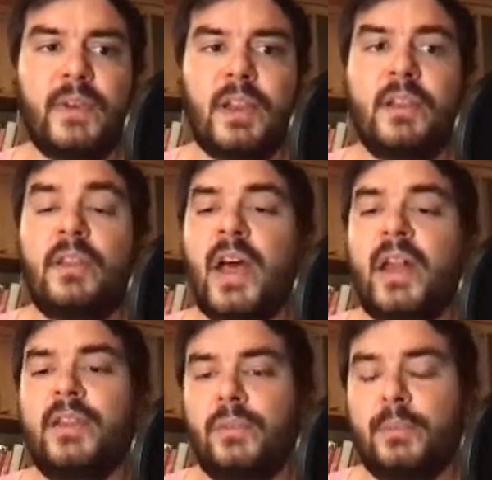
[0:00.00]
in an
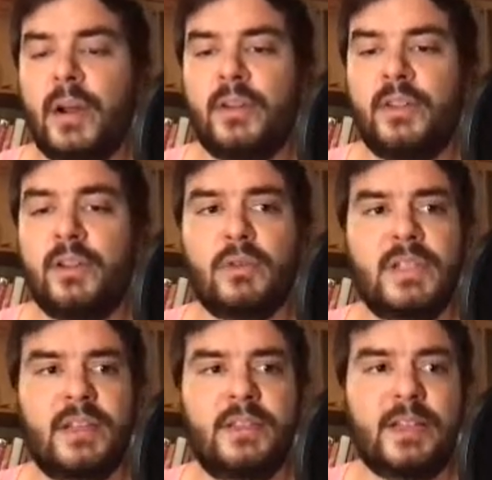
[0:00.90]
uneven part, and it looks
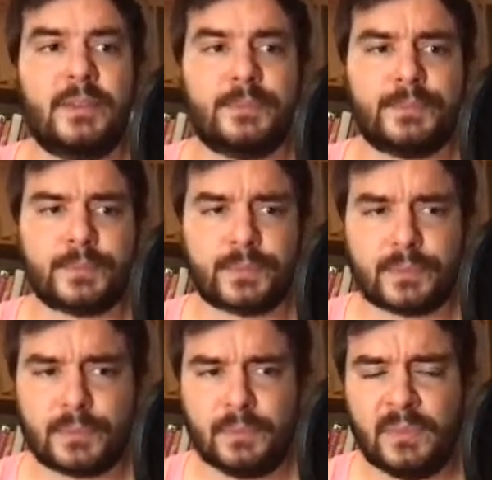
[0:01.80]
like that.
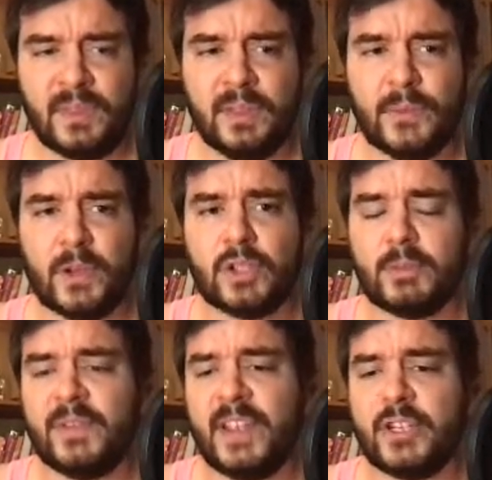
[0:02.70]
The first
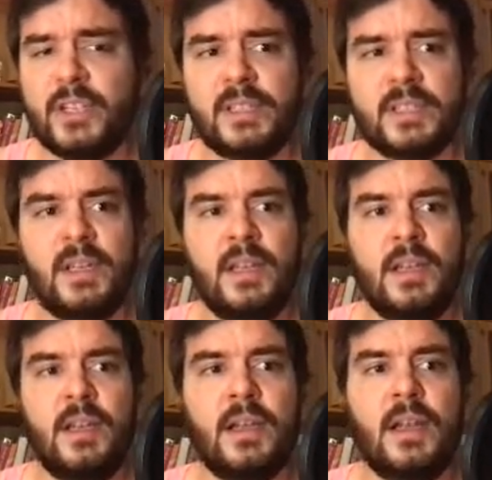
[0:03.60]
observation is
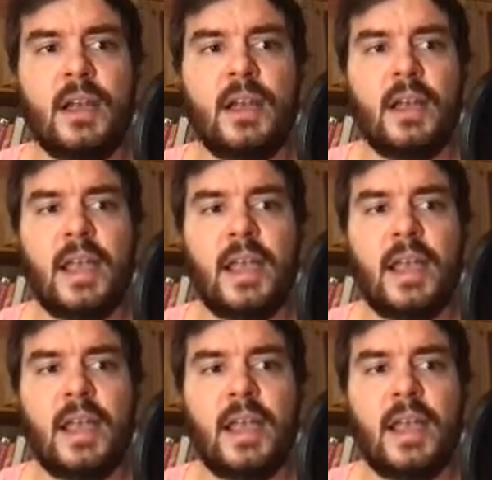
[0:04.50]
uh,